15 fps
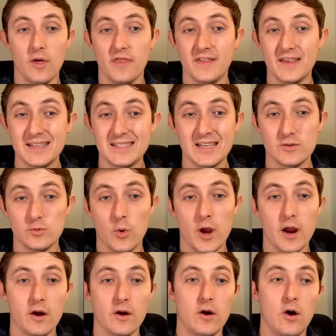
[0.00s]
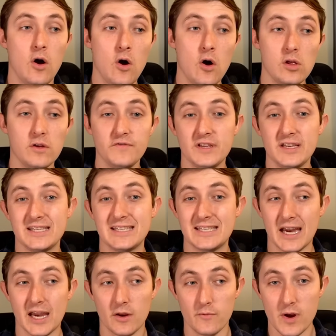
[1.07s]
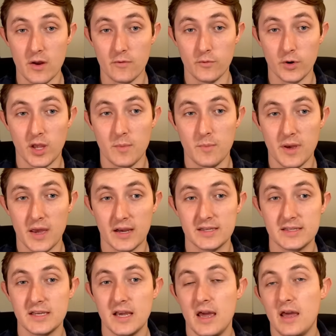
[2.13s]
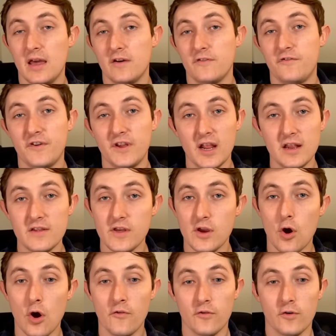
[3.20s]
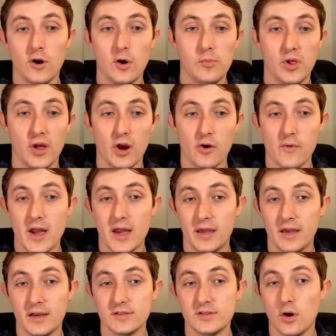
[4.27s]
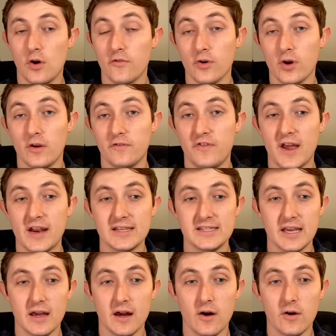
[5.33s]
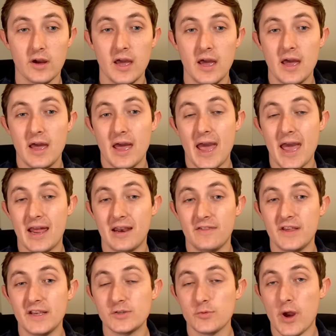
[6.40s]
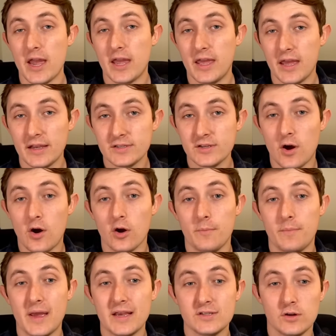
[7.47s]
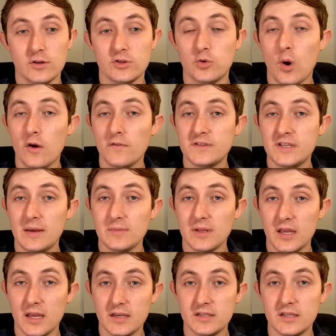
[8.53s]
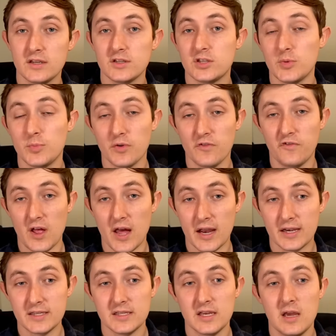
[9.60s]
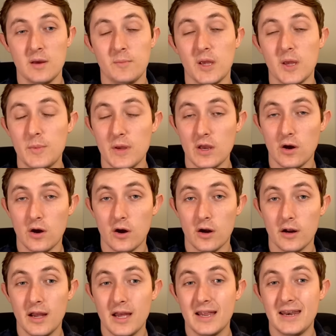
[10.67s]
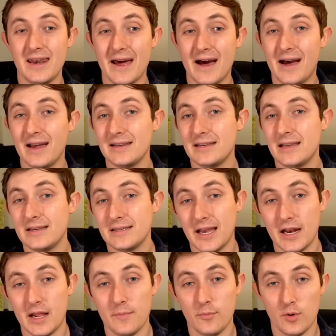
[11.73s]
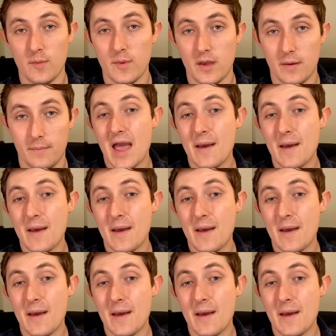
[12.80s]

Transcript: This is where all of these second round rookie picks fit into the overall player rankings over on Fantasy Calc. And these rankings are based on 12-team leagues, Superflex, PPR, non-tight end premium.